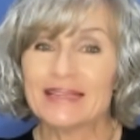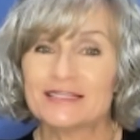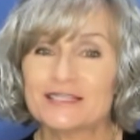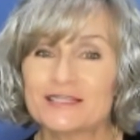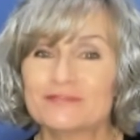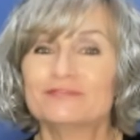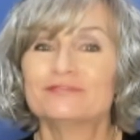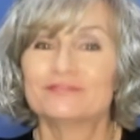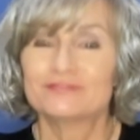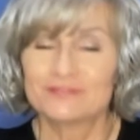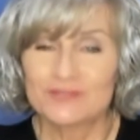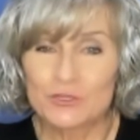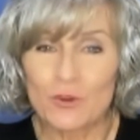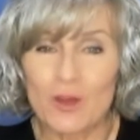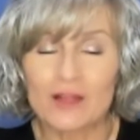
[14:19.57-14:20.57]
And
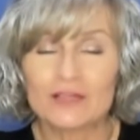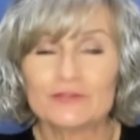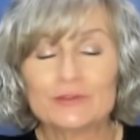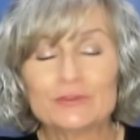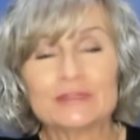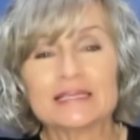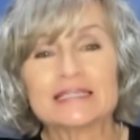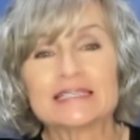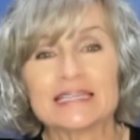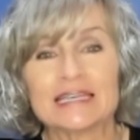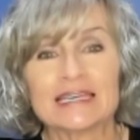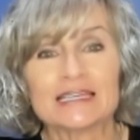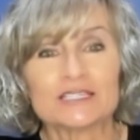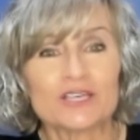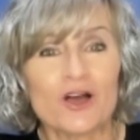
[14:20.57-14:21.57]
to all of you
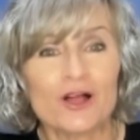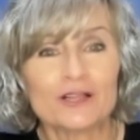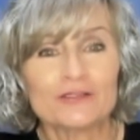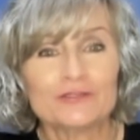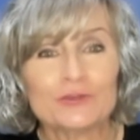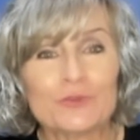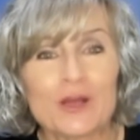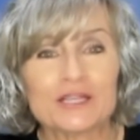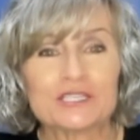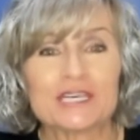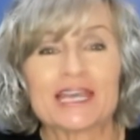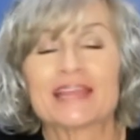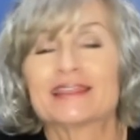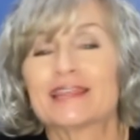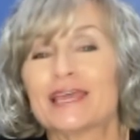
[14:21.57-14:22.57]
listening and to all of you
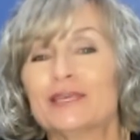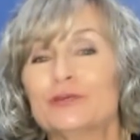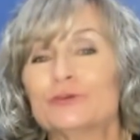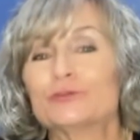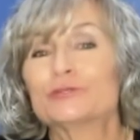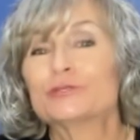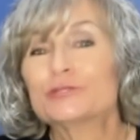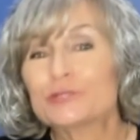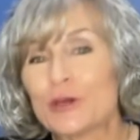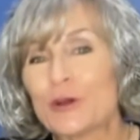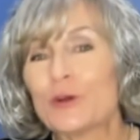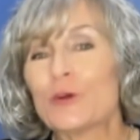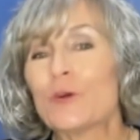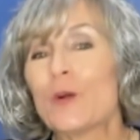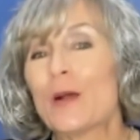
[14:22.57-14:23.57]
watching, thank you
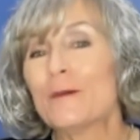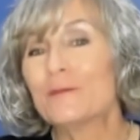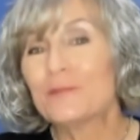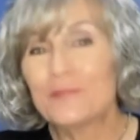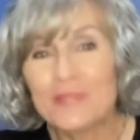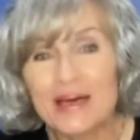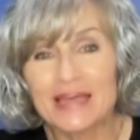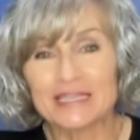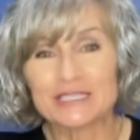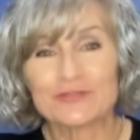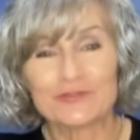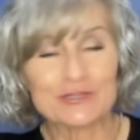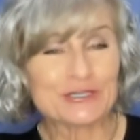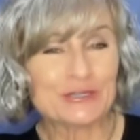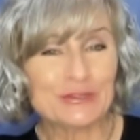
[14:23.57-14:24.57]
so
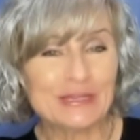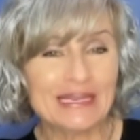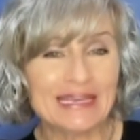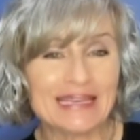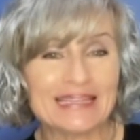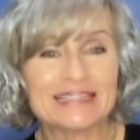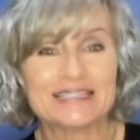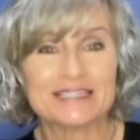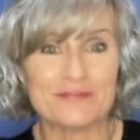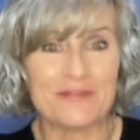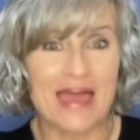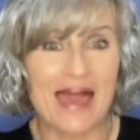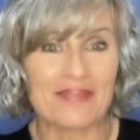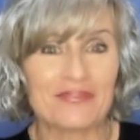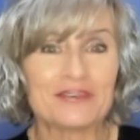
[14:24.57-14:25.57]
much for tuning in
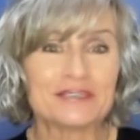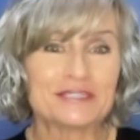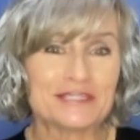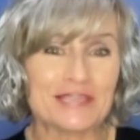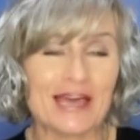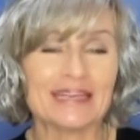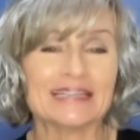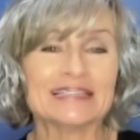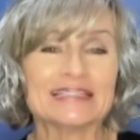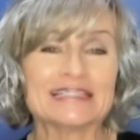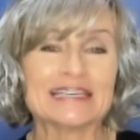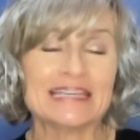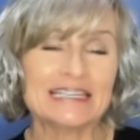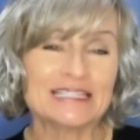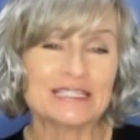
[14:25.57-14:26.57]
to Math
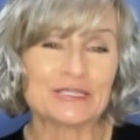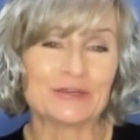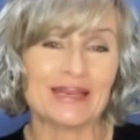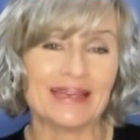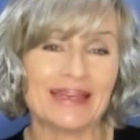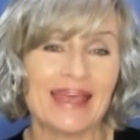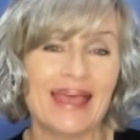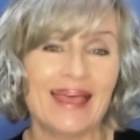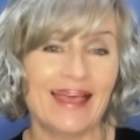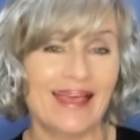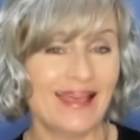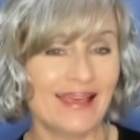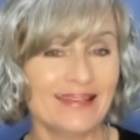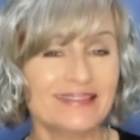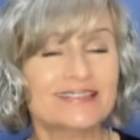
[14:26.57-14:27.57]
Science History.
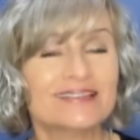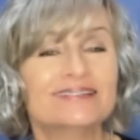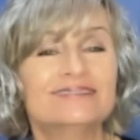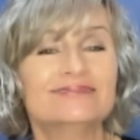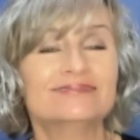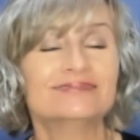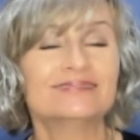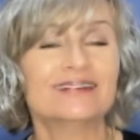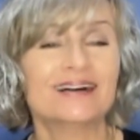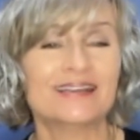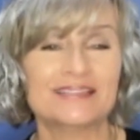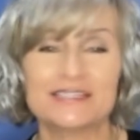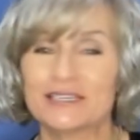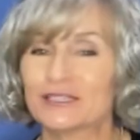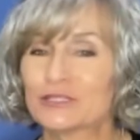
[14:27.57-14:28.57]
And
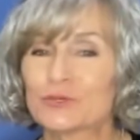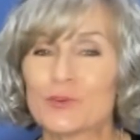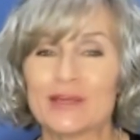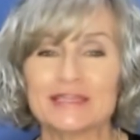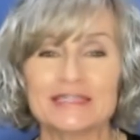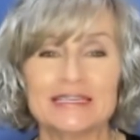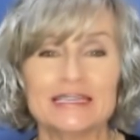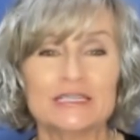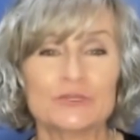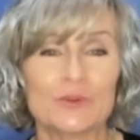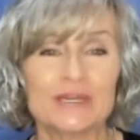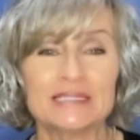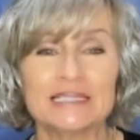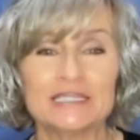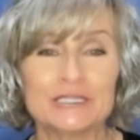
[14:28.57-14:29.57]
until
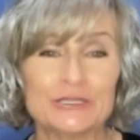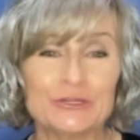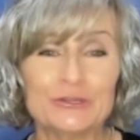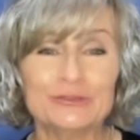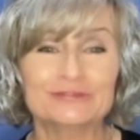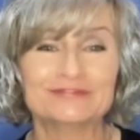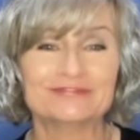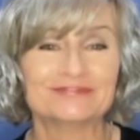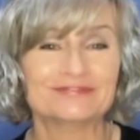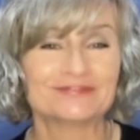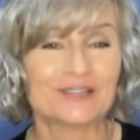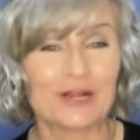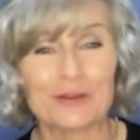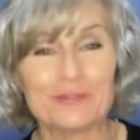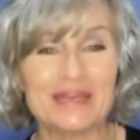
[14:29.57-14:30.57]
2022,
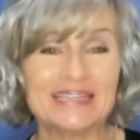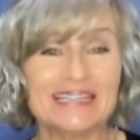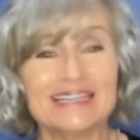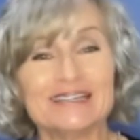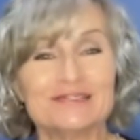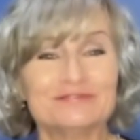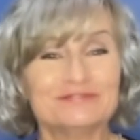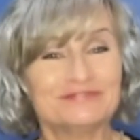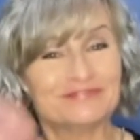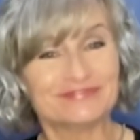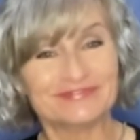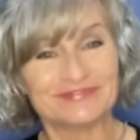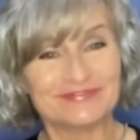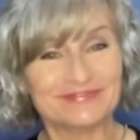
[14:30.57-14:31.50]
Carpe Diem!